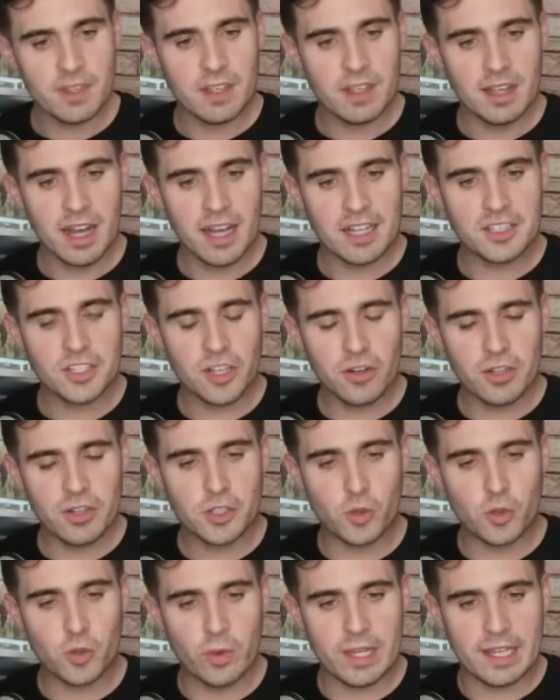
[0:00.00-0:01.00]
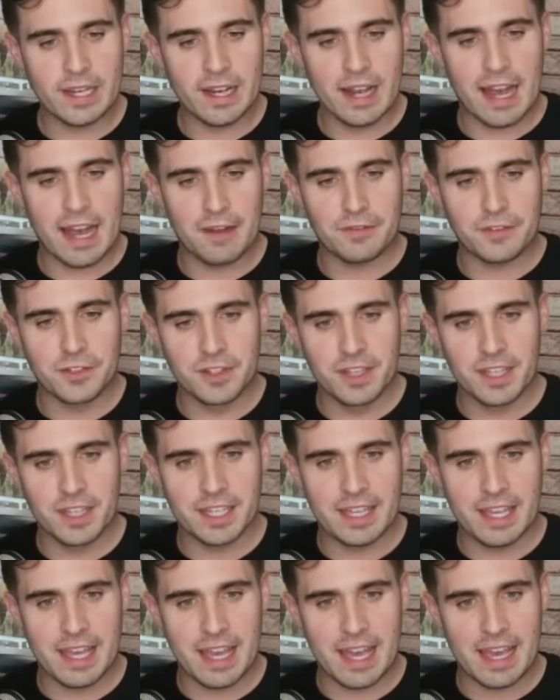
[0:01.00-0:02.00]
I saw a tweet after the
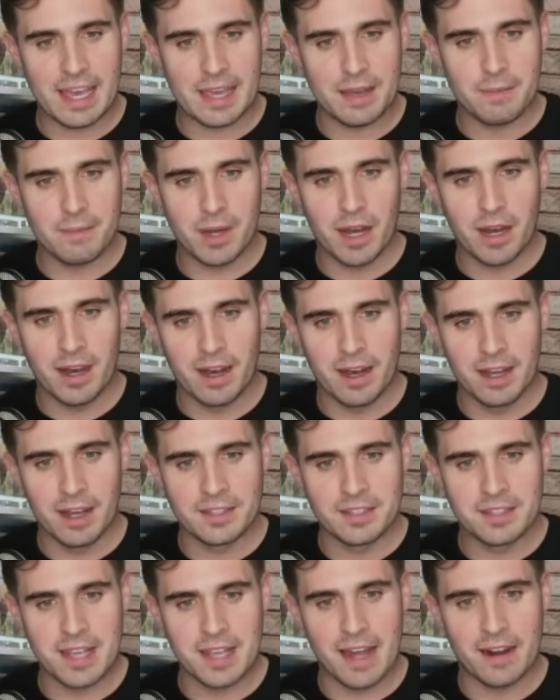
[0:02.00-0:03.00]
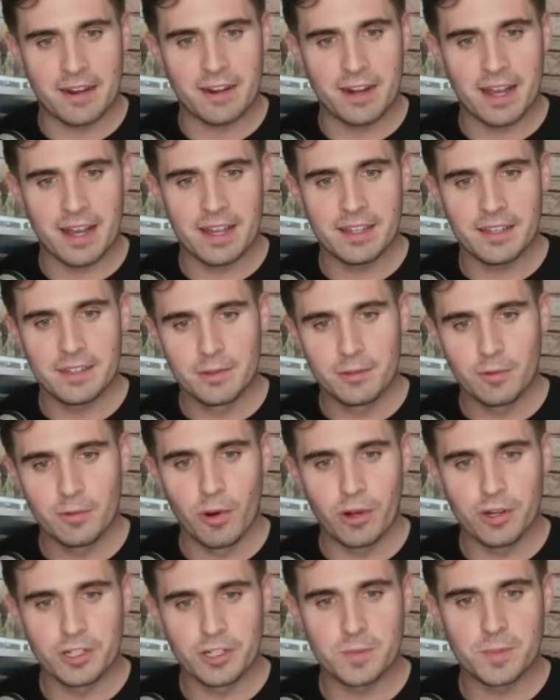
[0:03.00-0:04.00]
game on Saturday.
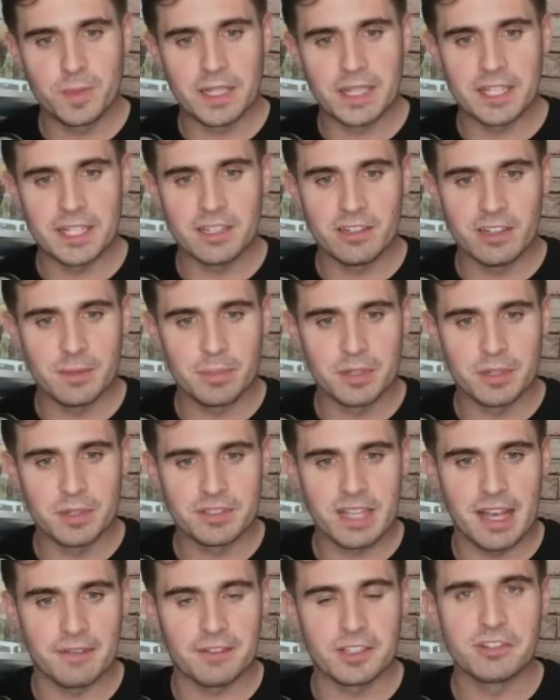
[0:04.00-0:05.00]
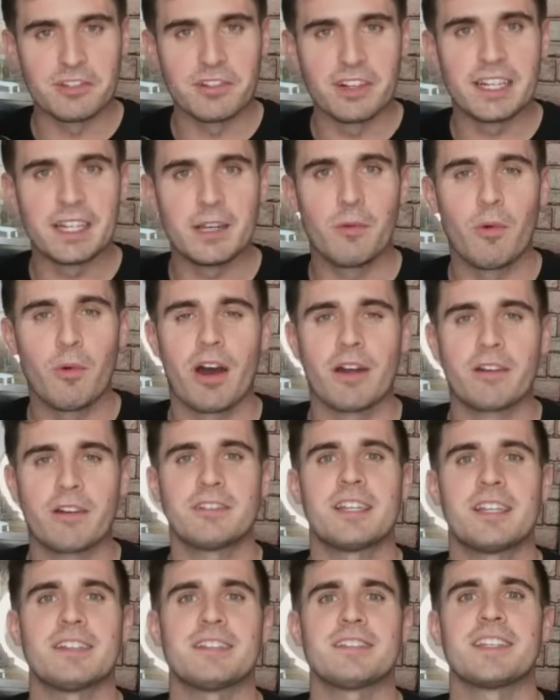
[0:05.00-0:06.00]
Warriors beat the Clippers after Lindy
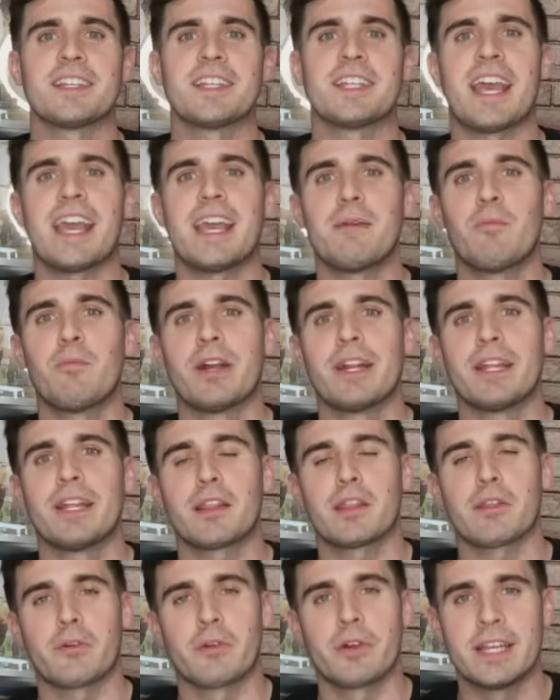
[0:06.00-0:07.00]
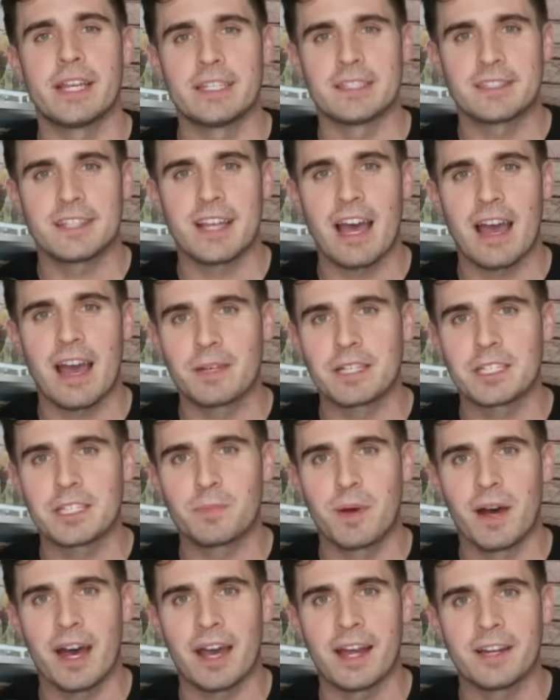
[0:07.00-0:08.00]
Waters hits the game-winning three as time
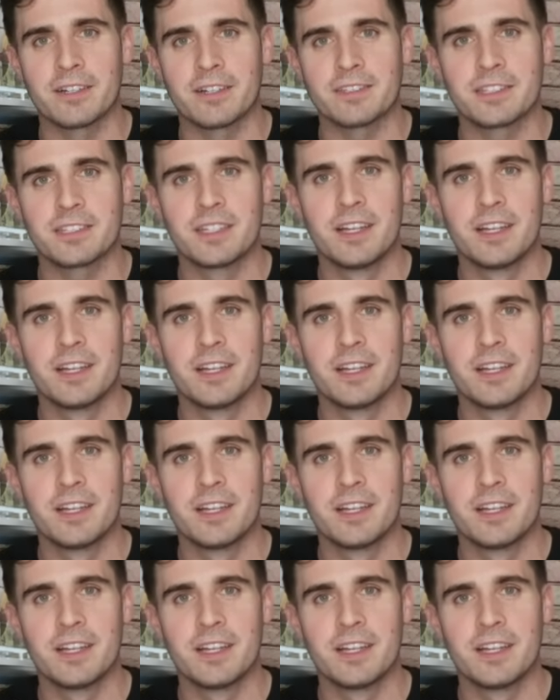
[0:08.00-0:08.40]
expires,